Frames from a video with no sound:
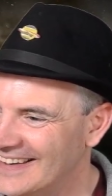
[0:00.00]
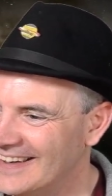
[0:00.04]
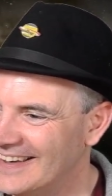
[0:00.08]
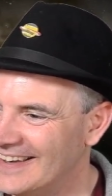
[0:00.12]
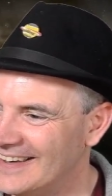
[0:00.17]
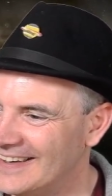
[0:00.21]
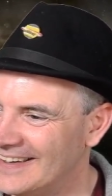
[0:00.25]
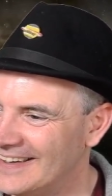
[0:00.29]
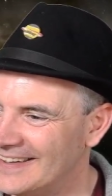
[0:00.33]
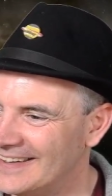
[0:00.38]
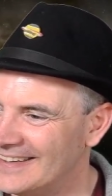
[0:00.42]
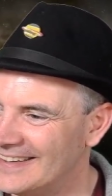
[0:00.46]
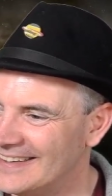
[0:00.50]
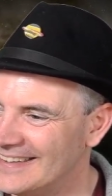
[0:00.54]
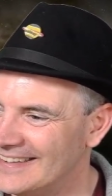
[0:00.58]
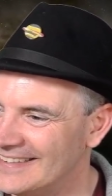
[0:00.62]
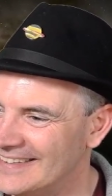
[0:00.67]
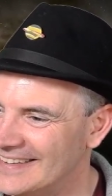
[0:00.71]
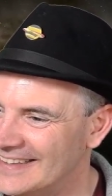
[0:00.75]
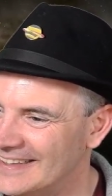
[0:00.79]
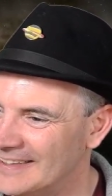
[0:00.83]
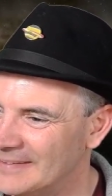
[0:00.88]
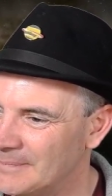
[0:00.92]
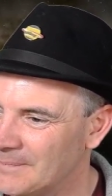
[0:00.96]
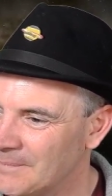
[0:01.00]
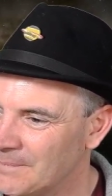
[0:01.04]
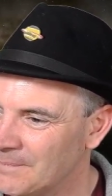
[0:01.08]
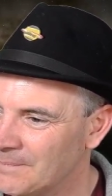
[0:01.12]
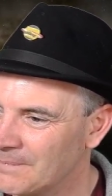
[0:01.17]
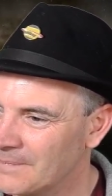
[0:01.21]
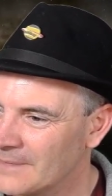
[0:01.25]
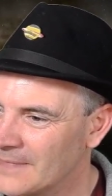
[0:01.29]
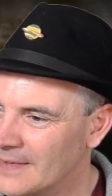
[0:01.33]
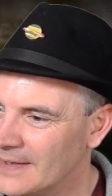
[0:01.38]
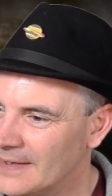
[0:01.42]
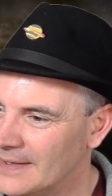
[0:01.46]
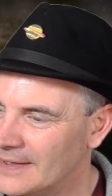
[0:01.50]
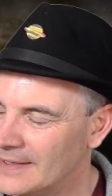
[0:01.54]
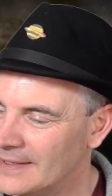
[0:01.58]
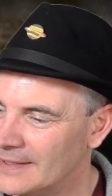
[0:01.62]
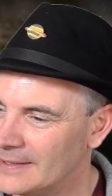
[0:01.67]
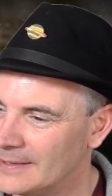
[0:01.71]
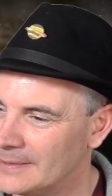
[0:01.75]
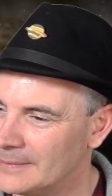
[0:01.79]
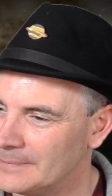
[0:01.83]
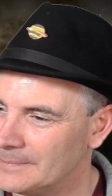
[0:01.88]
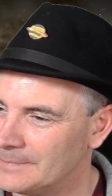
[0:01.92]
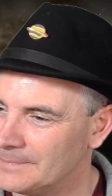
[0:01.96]
Dear.
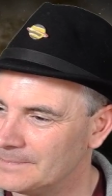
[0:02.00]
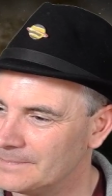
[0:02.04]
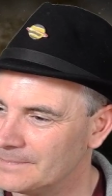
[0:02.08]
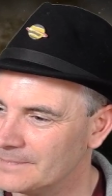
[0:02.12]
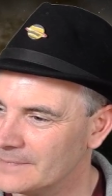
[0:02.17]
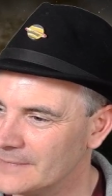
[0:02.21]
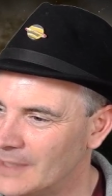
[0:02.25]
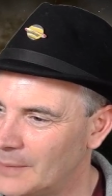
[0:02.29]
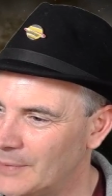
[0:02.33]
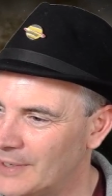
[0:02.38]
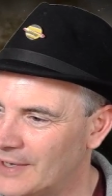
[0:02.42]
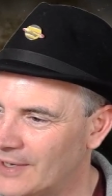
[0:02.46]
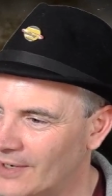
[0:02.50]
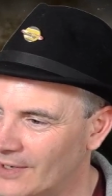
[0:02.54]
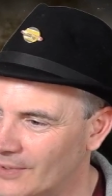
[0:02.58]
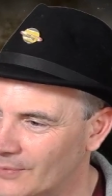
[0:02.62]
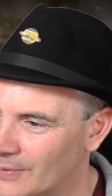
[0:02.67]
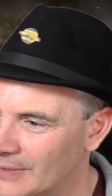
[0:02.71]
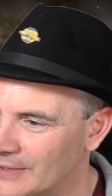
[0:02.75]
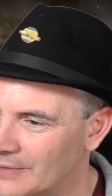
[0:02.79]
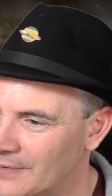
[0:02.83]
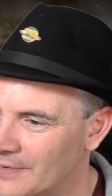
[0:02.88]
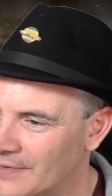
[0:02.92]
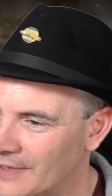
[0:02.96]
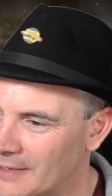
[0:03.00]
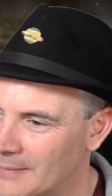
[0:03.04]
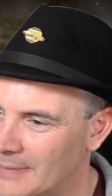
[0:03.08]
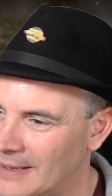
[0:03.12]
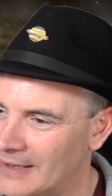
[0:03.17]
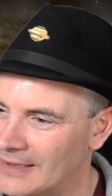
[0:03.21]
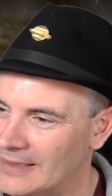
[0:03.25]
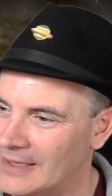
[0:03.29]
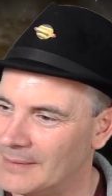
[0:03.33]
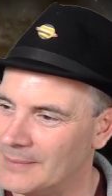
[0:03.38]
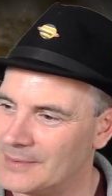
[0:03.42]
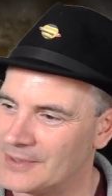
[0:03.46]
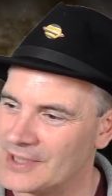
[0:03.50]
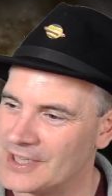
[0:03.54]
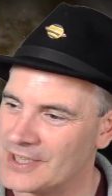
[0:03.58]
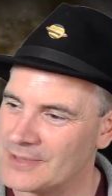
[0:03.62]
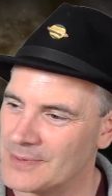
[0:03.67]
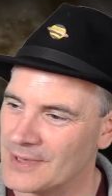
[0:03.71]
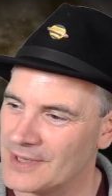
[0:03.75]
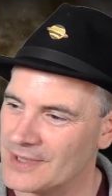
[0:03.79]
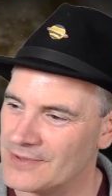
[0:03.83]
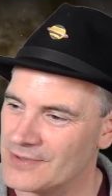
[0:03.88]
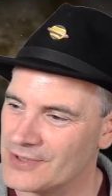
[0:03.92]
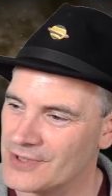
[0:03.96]
And we can't really do anything about climate change
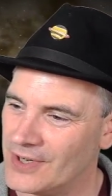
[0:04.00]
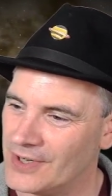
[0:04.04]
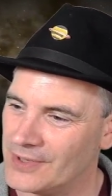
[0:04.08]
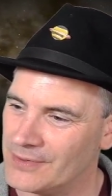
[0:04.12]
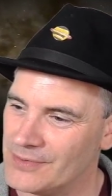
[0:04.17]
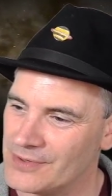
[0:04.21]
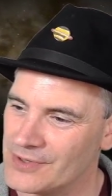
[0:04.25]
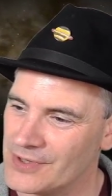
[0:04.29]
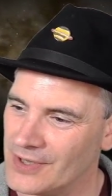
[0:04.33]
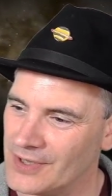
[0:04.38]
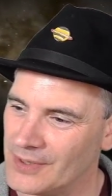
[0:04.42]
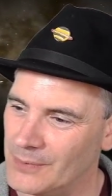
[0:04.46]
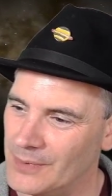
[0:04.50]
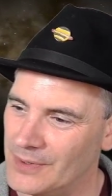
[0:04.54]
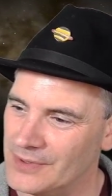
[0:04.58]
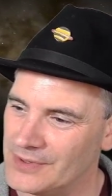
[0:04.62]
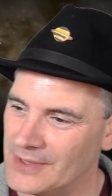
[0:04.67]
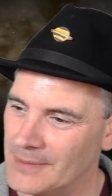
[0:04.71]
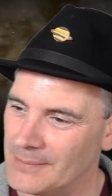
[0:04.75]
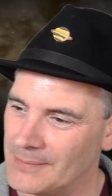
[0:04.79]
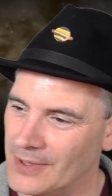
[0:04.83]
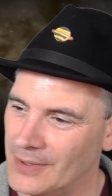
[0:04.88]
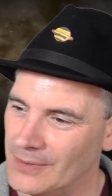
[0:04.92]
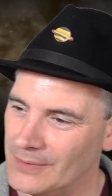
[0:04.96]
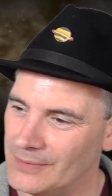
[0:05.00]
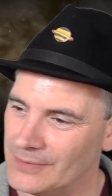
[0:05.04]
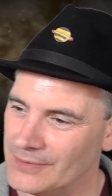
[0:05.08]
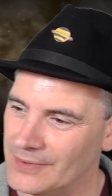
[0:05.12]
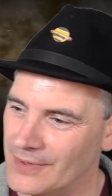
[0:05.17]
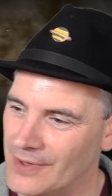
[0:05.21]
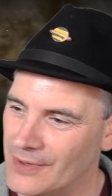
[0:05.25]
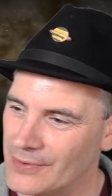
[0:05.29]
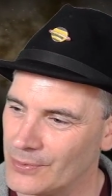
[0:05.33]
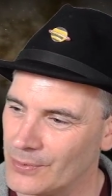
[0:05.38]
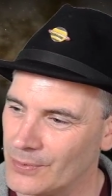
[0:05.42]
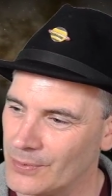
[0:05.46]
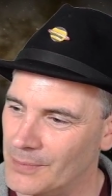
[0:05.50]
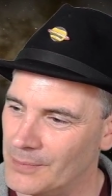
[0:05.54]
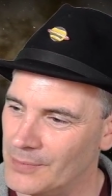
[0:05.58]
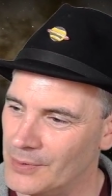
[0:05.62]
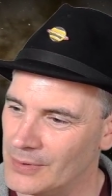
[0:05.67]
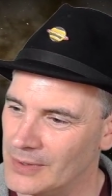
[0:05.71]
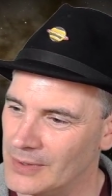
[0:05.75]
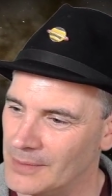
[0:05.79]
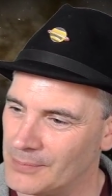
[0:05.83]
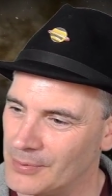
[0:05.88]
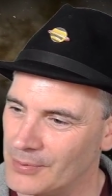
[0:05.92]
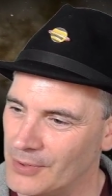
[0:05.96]
because of China, and China won't dump coal until the thorium
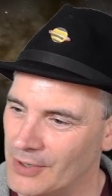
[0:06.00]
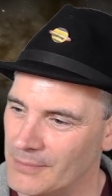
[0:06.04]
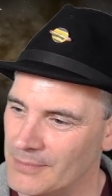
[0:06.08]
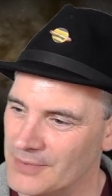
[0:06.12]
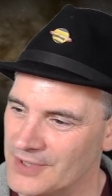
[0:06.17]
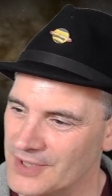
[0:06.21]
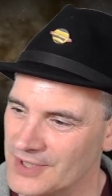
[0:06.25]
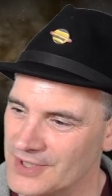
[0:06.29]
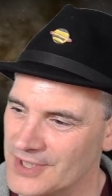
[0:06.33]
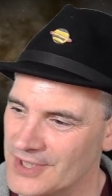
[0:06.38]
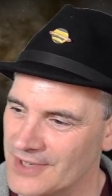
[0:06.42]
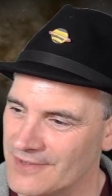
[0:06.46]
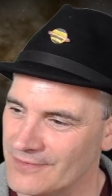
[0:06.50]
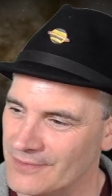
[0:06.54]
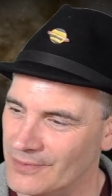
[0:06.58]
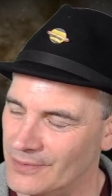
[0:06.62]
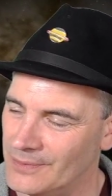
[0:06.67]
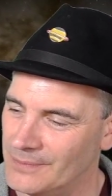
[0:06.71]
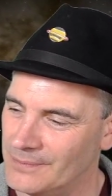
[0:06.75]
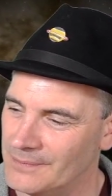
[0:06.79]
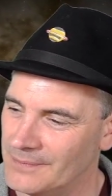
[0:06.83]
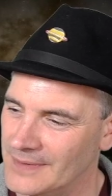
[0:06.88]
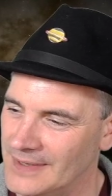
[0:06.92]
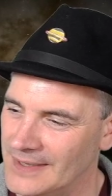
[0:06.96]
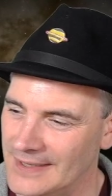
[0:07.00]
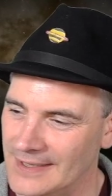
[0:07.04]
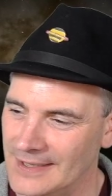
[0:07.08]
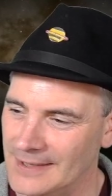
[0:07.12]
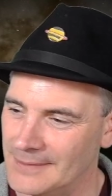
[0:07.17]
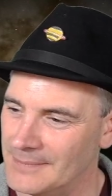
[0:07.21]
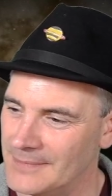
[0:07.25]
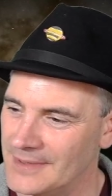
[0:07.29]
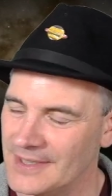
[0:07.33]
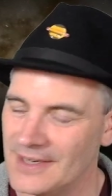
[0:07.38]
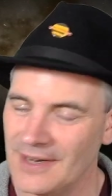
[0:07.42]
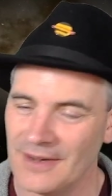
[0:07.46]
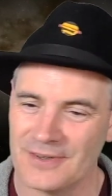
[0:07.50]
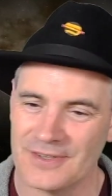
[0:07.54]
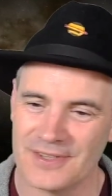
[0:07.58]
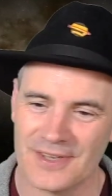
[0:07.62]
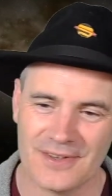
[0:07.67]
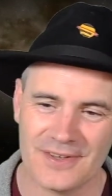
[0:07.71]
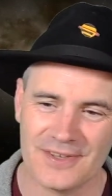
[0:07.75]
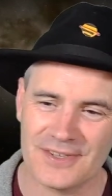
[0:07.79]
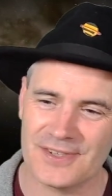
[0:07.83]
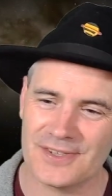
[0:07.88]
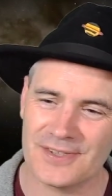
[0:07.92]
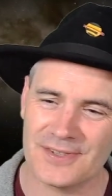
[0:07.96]
nuclear program is successful. So
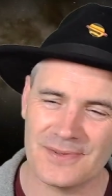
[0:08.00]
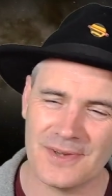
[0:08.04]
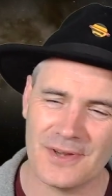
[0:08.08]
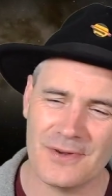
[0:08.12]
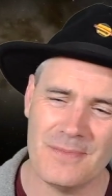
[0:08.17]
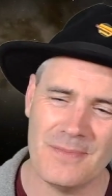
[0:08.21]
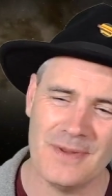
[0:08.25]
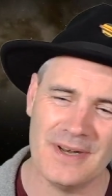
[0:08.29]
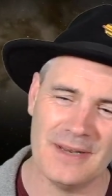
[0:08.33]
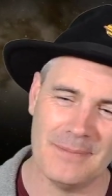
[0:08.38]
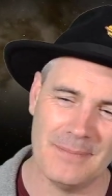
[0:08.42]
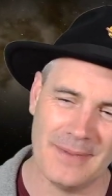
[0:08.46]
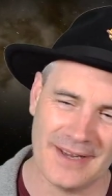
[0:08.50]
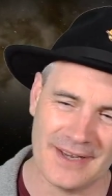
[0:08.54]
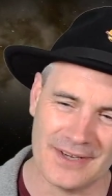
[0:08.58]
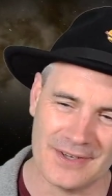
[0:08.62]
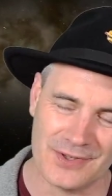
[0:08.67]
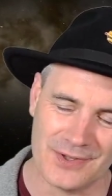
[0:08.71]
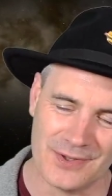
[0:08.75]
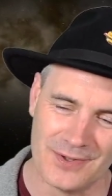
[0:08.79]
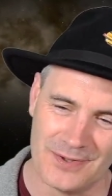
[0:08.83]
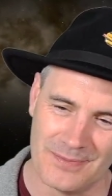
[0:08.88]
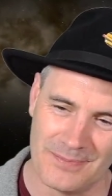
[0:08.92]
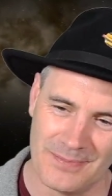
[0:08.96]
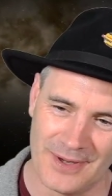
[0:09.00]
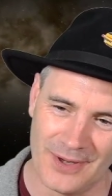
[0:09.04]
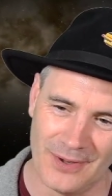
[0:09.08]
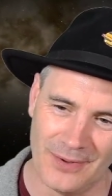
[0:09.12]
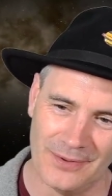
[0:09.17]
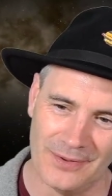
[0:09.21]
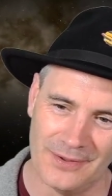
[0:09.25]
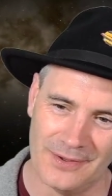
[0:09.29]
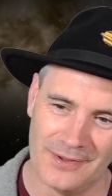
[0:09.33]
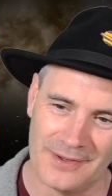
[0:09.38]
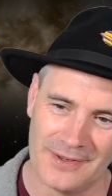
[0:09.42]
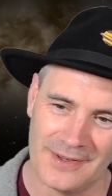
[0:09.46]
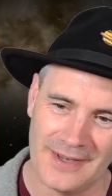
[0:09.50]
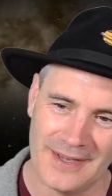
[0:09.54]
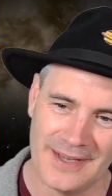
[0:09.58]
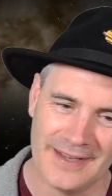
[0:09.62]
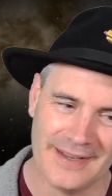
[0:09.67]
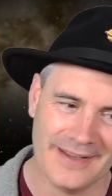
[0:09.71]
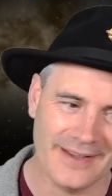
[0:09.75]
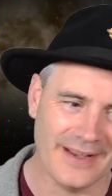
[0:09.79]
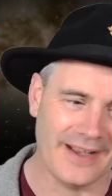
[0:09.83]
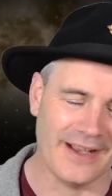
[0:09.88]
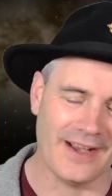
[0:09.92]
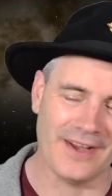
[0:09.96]
there's so many big issues beyond
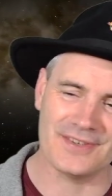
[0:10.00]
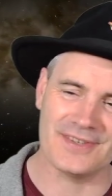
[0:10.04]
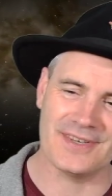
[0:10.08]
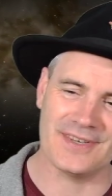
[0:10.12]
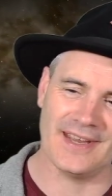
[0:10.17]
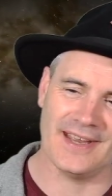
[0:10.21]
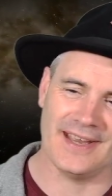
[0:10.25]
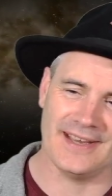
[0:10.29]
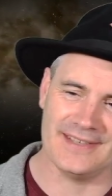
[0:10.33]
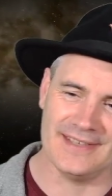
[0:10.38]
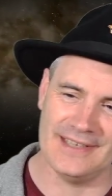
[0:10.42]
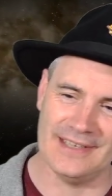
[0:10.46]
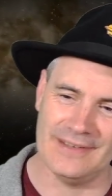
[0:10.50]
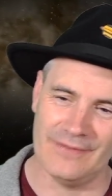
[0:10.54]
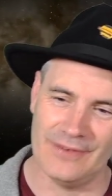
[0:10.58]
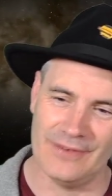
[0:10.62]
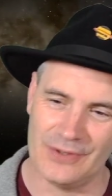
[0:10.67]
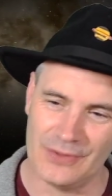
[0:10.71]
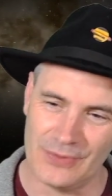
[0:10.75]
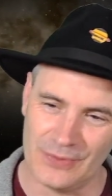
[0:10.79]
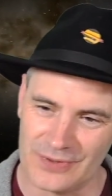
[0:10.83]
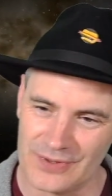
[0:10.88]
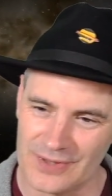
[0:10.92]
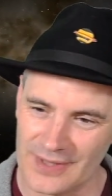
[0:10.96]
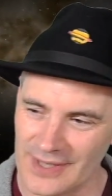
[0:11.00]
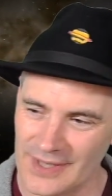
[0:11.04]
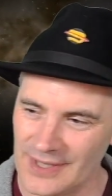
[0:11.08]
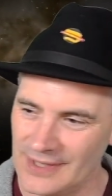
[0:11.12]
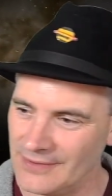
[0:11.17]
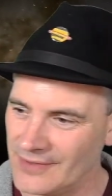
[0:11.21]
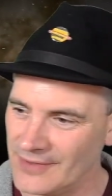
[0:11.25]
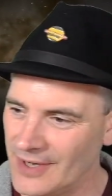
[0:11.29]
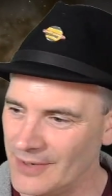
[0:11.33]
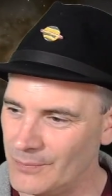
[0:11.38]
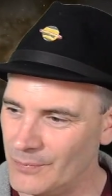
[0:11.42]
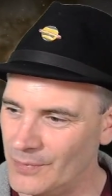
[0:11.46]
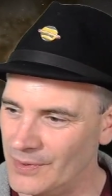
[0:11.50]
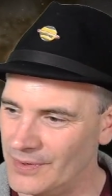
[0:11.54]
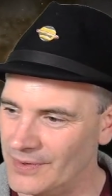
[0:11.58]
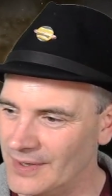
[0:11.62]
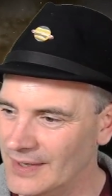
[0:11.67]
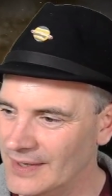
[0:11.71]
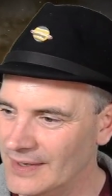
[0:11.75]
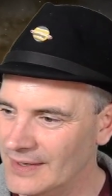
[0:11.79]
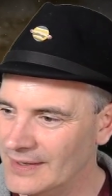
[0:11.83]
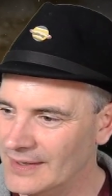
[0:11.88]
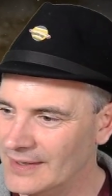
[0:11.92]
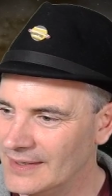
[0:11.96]
us as individuals to kind of cope with.
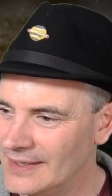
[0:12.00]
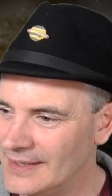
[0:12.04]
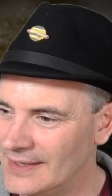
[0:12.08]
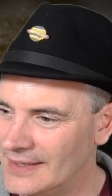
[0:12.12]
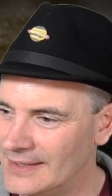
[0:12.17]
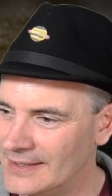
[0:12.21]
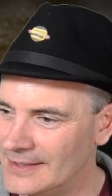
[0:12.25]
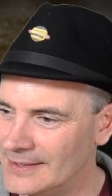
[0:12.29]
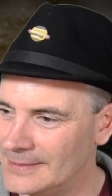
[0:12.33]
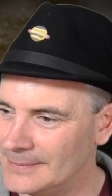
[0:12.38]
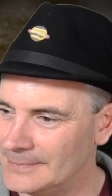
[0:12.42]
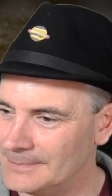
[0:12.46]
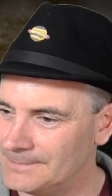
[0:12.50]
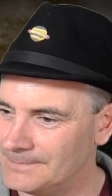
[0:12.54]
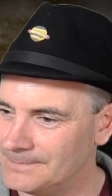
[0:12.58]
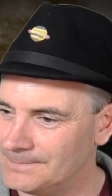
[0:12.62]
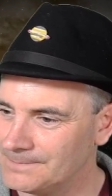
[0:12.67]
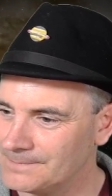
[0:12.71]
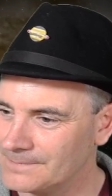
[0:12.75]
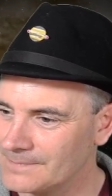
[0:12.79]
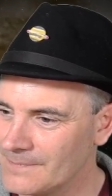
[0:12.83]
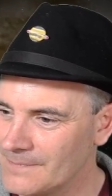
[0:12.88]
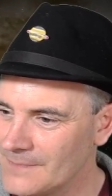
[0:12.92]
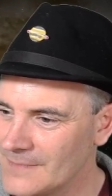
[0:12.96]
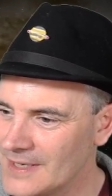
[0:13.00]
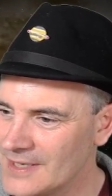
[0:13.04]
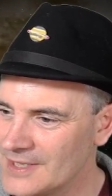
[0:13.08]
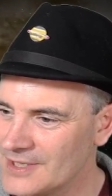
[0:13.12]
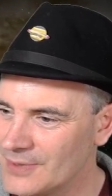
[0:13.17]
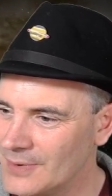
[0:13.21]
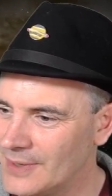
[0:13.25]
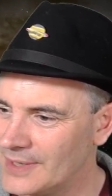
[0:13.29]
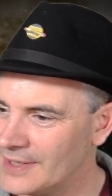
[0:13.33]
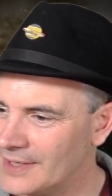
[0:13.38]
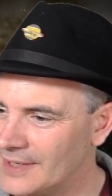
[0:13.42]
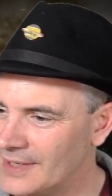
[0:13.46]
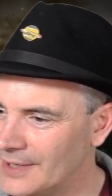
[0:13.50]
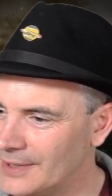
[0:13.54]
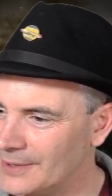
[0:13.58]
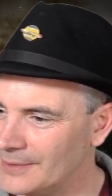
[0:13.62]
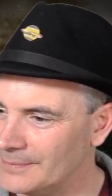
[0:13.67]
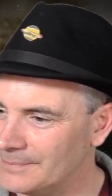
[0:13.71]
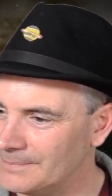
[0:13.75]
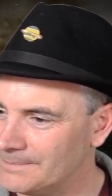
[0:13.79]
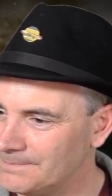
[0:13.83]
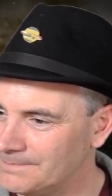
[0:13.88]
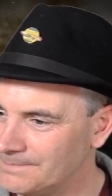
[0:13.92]
So I don't know